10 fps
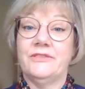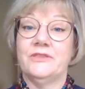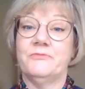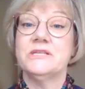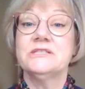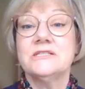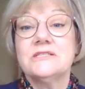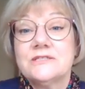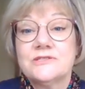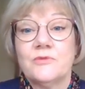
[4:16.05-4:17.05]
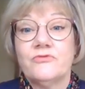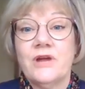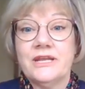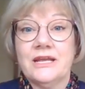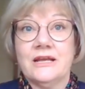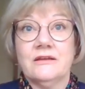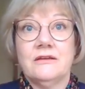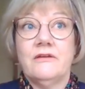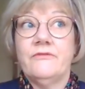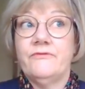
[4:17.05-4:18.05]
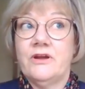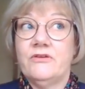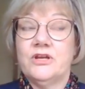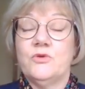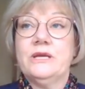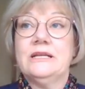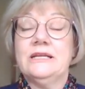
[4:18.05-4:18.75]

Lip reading: the buses stopped running very quickly.